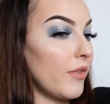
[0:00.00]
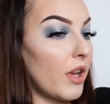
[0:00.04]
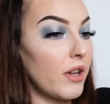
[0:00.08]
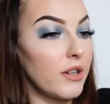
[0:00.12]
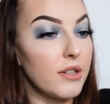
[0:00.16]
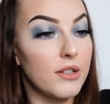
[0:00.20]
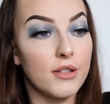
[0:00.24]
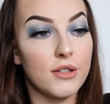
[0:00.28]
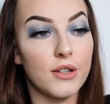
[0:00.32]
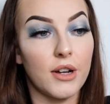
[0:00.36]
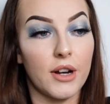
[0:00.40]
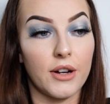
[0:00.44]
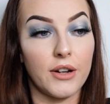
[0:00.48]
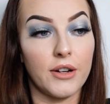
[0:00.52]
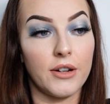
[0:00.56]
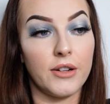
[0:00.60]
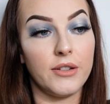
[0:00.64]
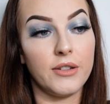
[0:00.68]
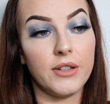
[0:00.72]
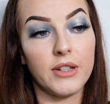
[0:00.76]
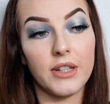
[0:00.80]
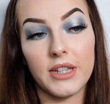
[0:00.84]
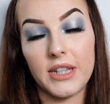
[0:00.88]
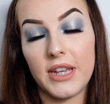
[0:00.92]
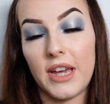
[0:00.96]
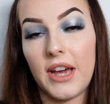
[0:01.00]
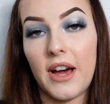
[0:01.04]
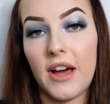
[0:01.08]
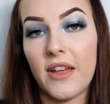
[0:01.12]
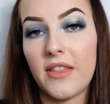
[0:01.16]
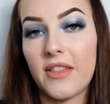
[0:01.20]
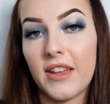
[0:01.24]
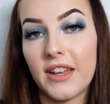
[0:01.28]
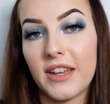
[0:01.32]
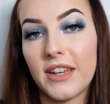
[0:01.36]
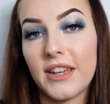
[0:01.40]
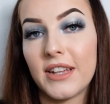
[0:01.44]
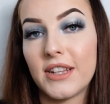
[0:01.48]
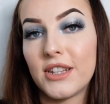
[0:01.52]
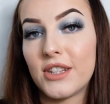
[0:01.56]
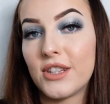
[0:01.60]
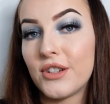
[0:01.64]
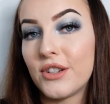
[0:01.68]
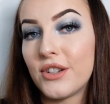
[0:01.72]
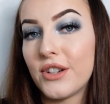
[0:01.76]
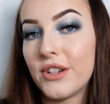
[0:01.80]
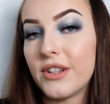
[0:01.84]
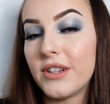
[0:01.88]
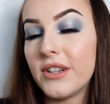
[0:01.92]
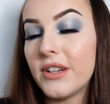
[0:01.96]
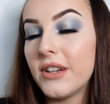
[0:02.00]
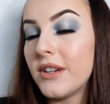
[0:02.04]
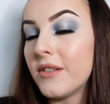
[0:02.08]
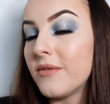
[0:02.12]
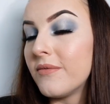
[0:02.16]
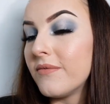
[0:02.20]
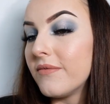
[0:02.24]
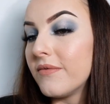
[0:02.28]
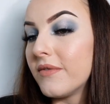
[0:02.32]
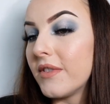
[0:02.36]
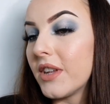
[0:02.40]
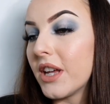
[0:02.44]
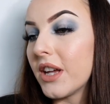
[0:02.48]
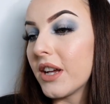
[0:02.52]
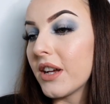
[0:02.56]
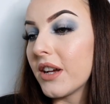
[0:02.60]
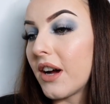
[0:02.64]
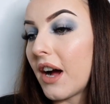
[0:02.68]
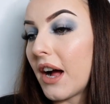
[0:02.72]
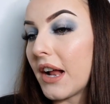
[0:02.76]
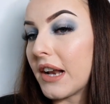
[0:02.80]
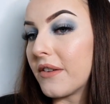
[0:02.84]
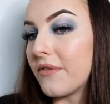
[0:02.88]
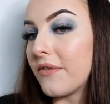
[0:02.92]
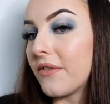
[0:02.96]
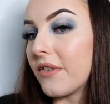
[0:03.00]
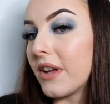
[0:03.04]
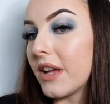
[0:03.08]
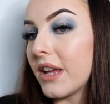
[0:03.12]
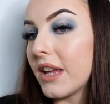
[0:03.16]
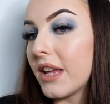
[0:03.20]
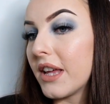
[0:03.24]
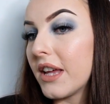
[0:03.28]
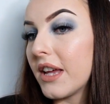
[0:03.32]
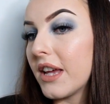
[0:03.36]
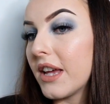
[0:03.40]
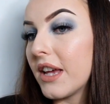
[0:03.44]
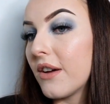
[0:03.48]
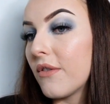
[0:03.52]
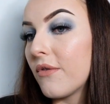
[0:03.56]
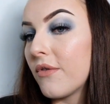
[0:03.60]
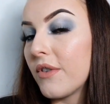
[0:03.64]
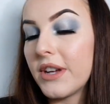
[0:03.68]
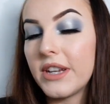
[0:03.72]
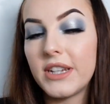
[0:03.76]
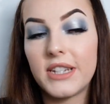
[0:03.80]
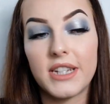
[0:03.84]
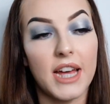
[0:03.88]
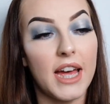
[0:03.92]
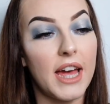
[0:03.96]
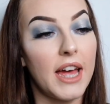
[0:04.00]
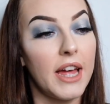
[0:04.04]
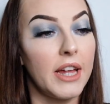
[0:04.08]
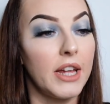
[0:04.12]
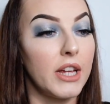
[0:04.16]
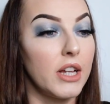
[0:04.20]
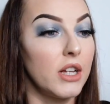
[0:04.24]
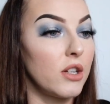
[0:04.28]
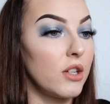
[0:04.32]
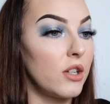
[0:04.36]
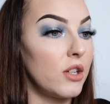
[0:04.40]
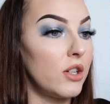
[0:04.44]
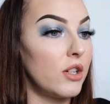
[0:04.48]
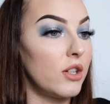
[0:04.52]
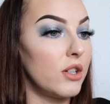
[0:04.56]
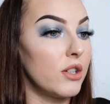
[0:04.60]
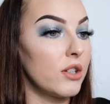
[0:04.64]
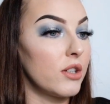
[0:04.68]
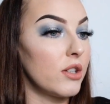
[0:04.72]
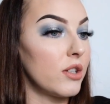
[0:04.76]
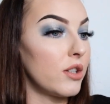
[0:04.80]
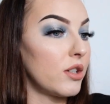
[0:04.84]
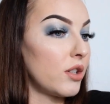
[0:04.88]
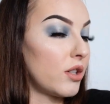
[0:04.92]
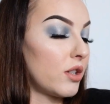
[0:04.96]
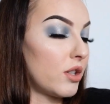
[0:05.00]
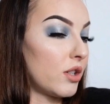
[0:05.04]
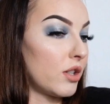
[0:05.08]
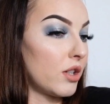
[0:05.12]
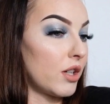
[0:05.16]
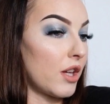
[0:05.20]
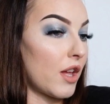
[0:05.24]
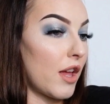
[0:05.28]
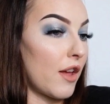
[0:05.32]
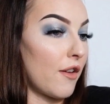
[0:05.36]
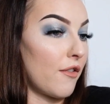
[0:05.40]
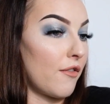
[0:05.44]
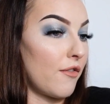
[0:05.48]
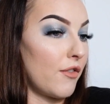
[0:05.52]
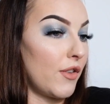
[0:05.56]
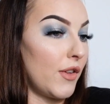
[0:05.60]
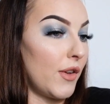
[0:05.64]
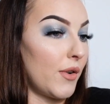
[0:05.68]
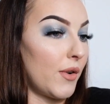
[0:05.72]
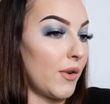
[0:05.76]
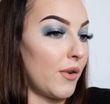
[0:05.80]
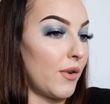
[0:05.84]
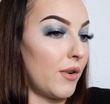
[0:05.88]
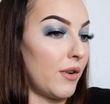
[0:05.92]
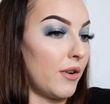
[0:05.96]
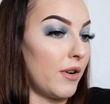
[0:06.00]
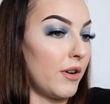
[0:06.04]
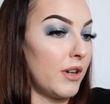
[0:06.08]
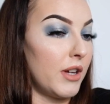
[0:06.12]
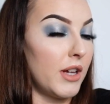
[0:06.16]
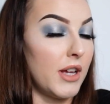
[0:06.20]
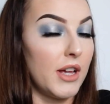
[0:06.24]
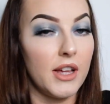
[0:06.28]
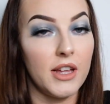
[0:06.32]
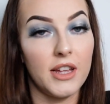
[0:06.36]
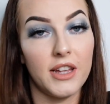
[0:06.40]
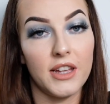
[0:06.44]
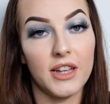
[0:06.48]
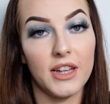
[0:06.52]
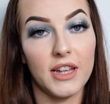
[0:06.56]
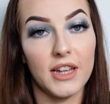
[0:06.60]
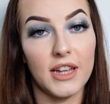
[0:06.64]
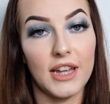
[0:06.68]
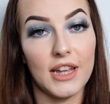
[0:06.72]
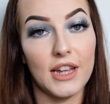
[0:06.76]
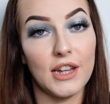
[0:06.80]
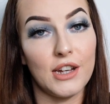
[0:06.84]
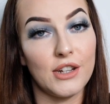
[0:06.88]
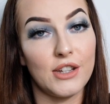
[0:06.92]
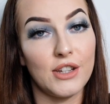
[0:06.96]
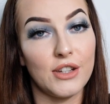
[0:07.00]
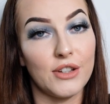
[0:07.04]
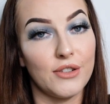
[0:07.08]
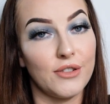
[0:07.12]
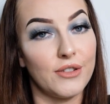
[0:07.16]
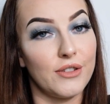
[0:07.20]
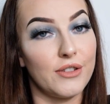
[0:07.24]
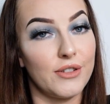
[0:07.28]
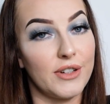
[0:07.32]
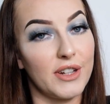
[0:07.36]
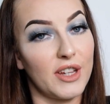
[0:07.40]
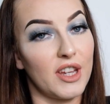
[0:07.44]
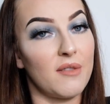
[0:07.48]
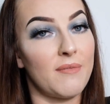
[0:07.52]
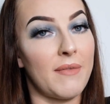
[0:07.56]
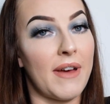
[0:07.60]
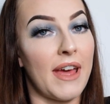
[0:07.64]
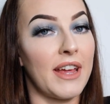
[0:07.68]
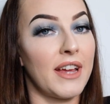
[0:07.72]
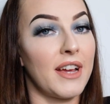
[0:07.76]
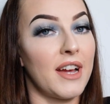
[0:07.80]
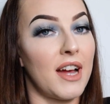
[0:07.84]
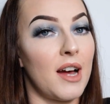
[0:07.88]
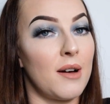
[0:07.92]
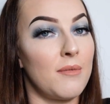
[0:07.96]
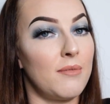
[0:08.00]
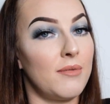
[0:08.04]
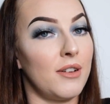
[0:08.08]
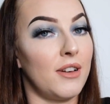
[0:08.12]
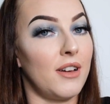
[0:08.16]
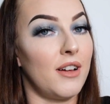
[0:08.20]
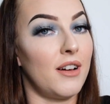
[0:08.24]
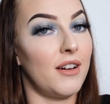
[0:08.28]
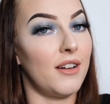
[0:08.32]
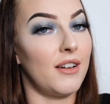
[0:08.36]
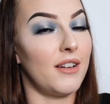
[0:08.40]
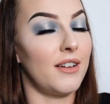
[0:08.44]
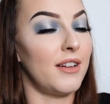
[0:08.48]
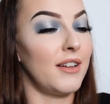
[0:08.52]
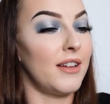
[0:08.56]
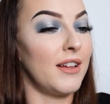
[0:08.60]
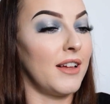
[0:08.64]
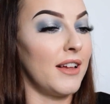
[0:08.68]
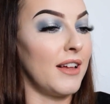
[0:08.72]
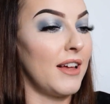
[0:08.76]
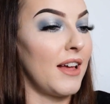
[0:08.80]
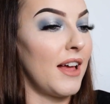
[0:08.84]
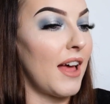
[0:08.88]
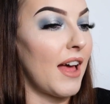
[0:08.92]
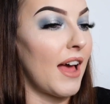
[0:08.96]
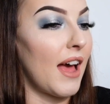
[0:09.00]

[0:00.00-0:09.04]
So yeah, I think it's a good kind of everyday look if you're into doing your makeup a lot,